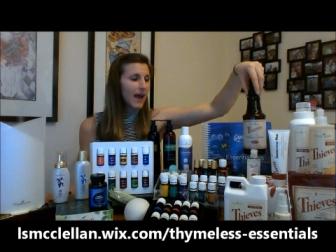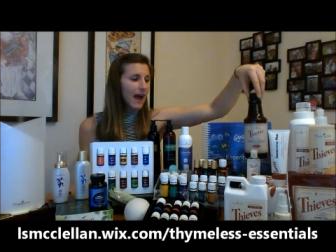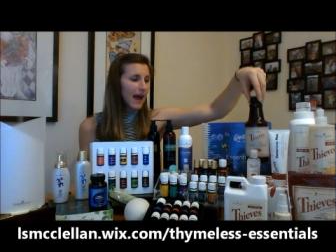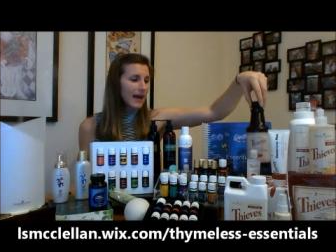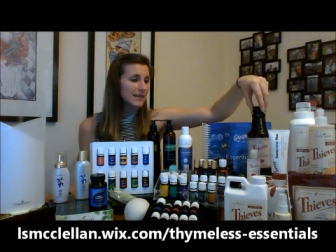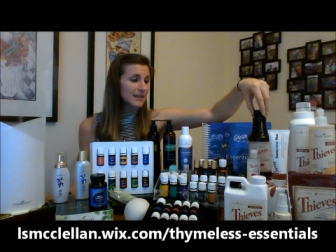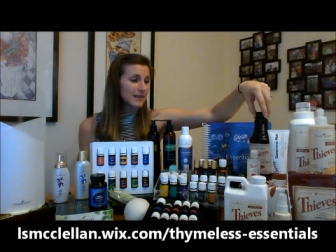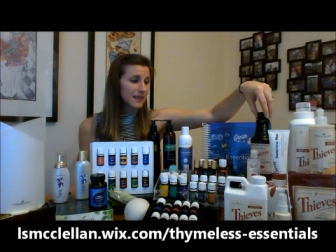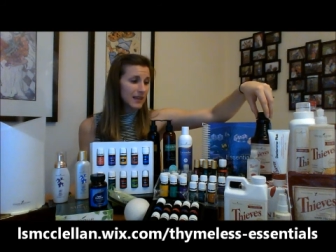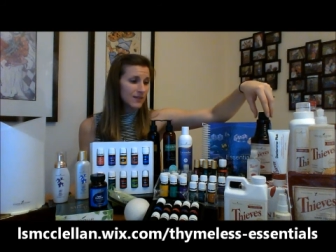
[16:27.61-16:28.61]
I
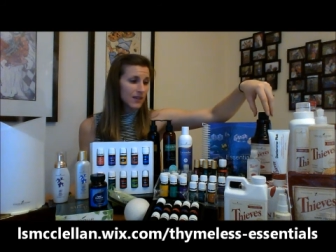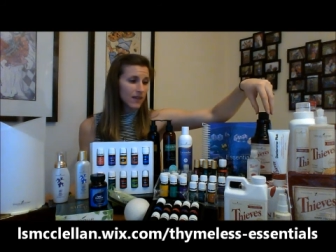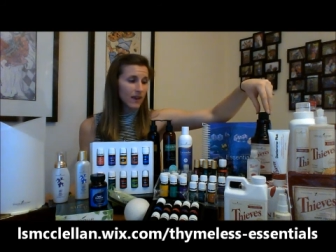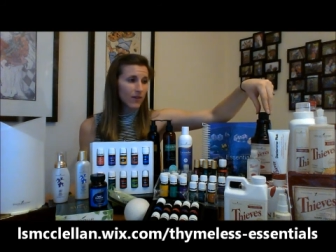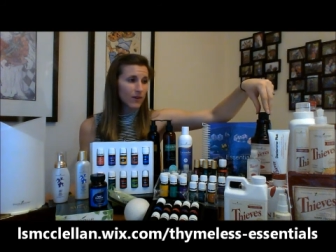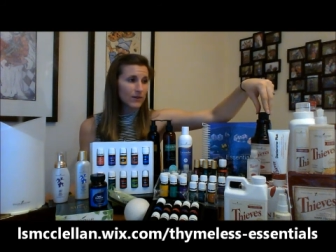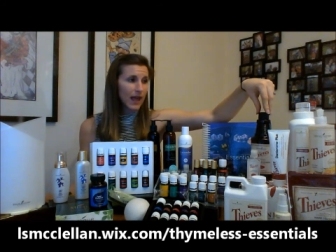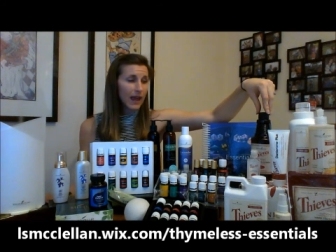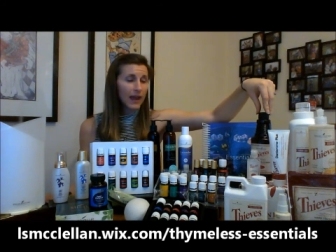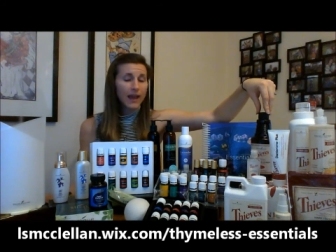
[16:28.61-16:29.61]
had Thieves on the other
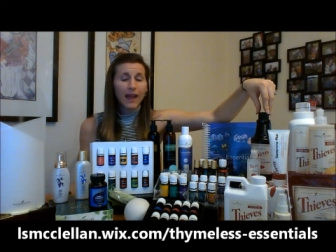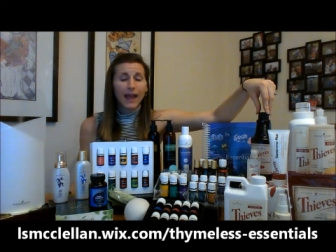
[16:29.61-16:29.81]
day,